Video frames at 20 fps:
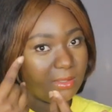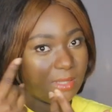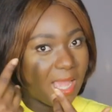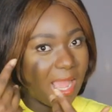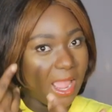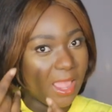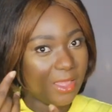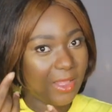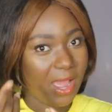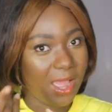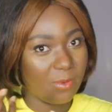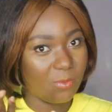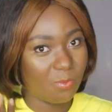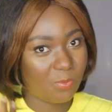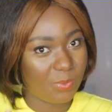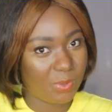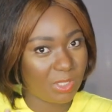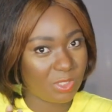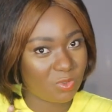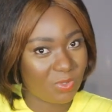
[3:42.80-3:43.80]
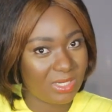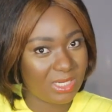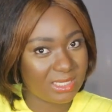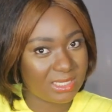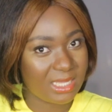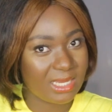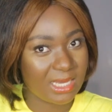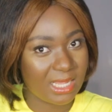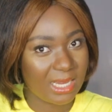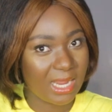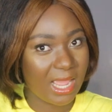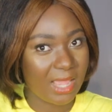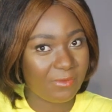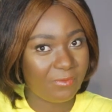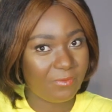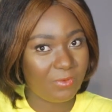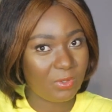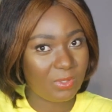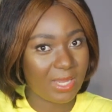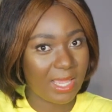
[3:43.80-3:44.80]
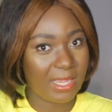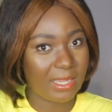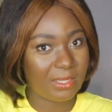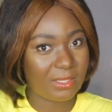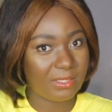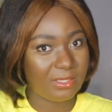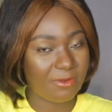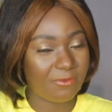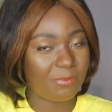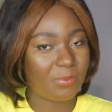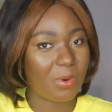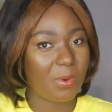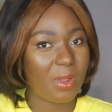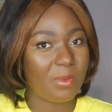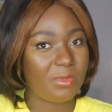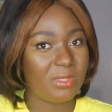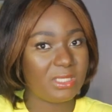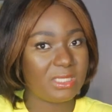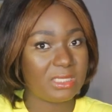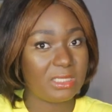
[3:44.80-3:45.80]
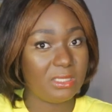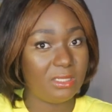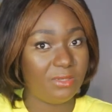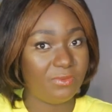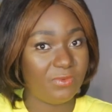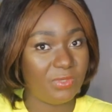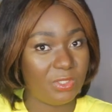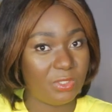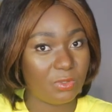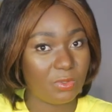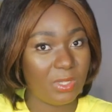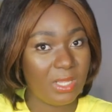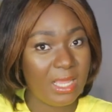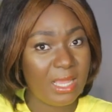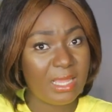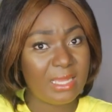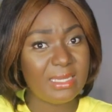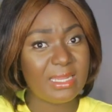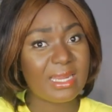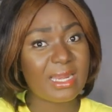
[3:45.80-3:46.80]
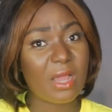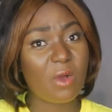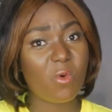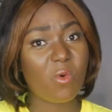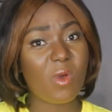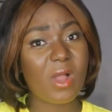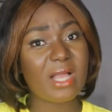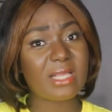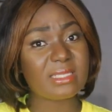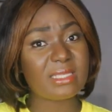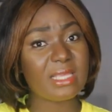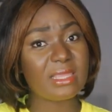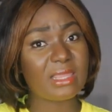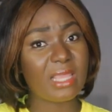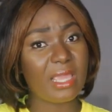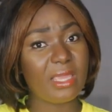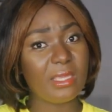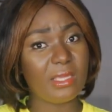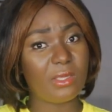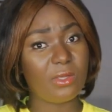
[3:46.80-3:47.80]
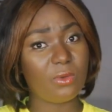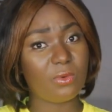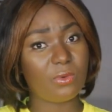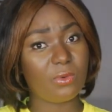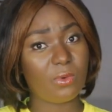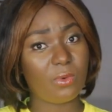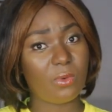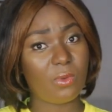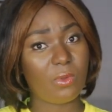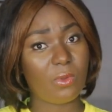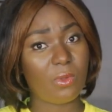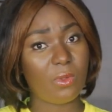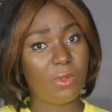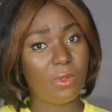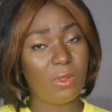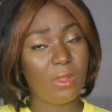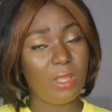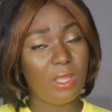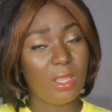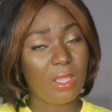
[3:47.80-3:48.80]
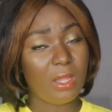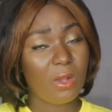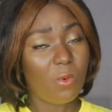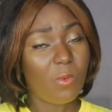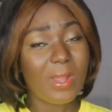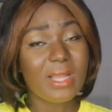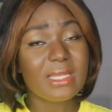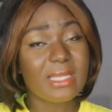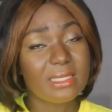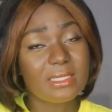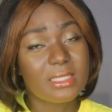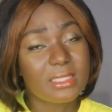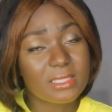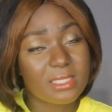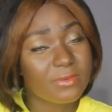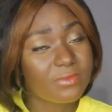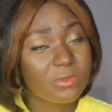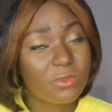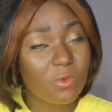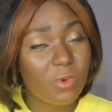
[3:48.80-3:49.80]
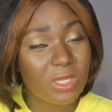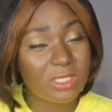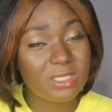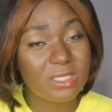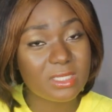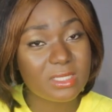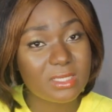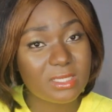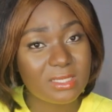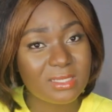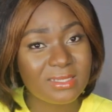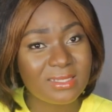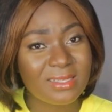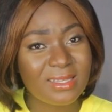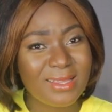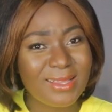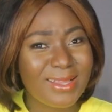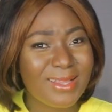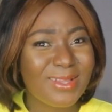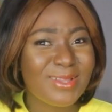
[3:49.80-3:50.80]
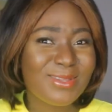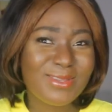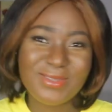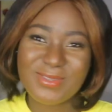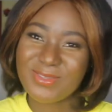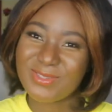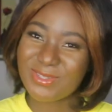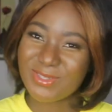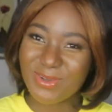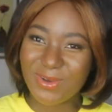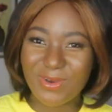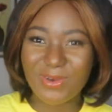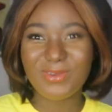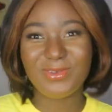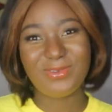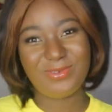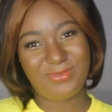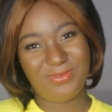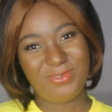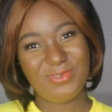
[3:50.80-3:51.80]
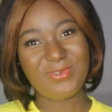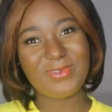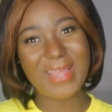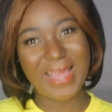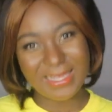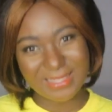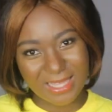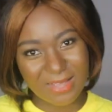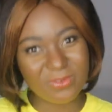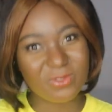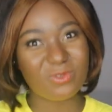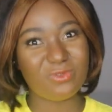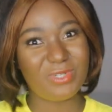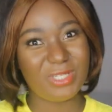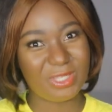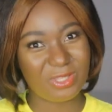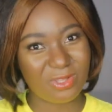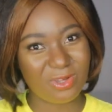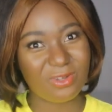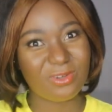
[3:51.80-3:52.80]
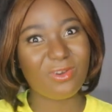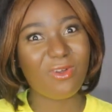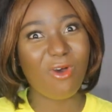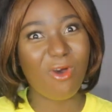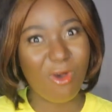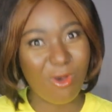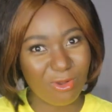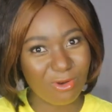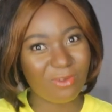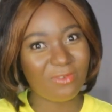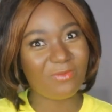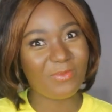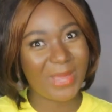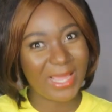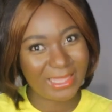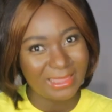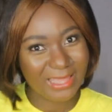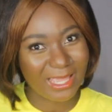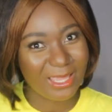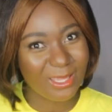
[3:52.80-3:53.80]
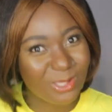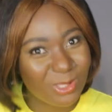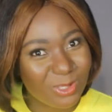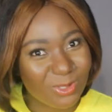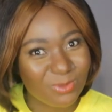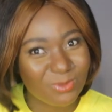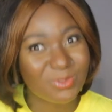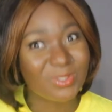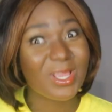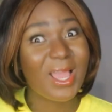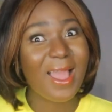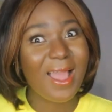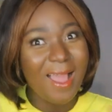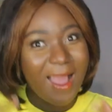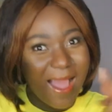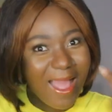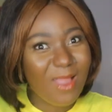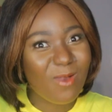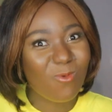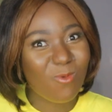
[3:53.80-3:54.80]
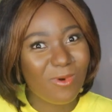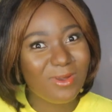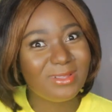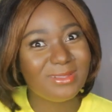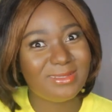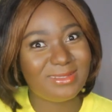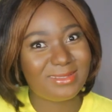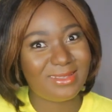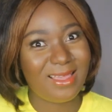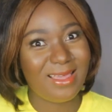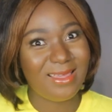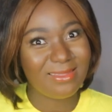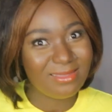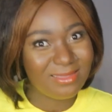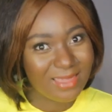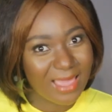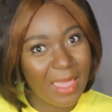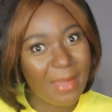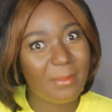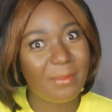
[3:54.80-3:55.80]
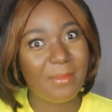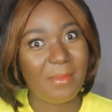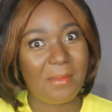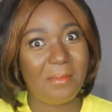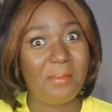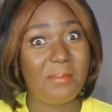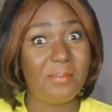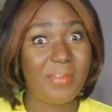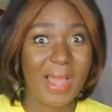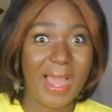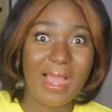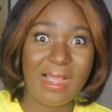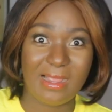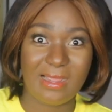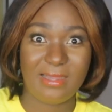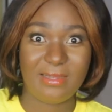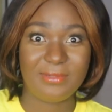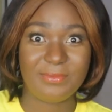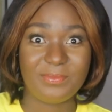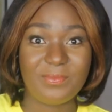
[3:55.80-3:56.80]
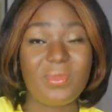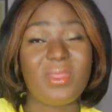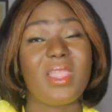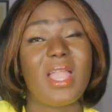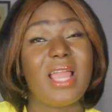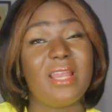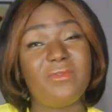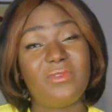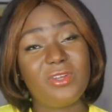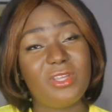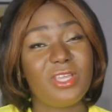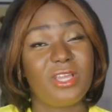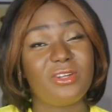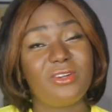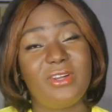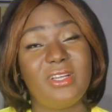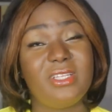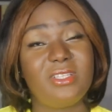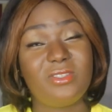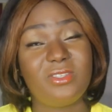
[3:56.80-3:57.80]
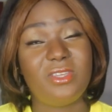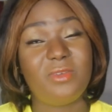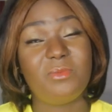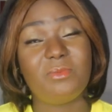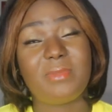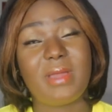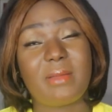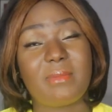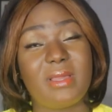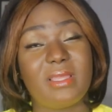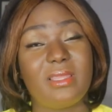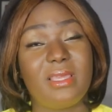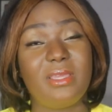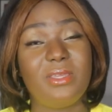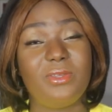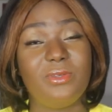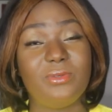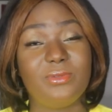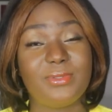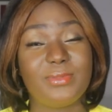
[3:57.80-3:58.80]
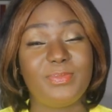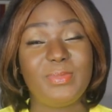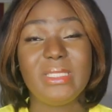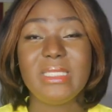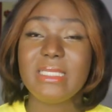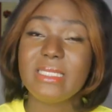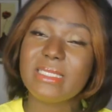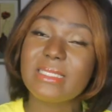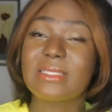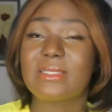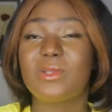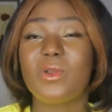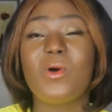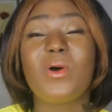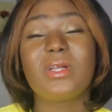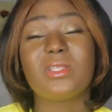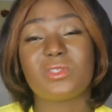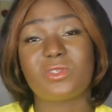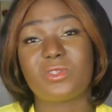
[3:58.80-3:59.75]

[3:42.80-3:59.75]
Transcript: I because when they send that, I feel like they've probably seen the video. Then I'll go and say thank you when they didn't even watch it. So you guys have to return all of my thank yous. I want them back. And if you know you're not ready to give me back my thank yous, please go and